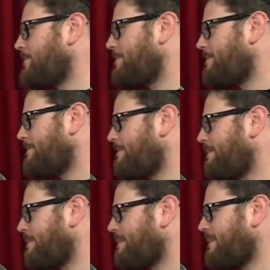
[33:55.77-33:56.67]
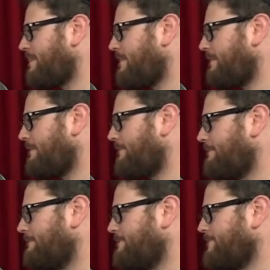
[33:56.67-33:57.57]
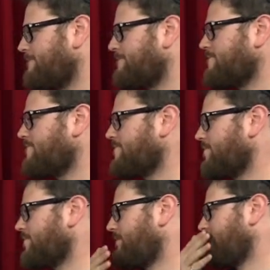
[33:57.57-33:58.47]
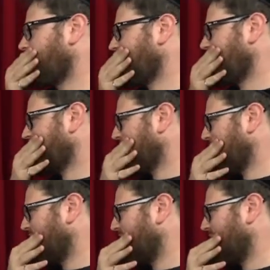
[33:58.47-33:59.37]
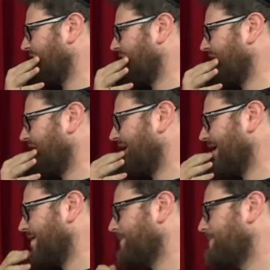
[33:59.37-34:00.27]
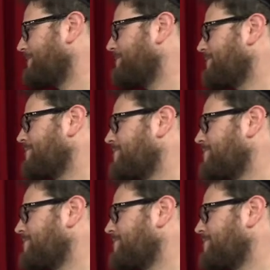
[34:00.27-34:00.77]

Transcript: This person isn't speaking.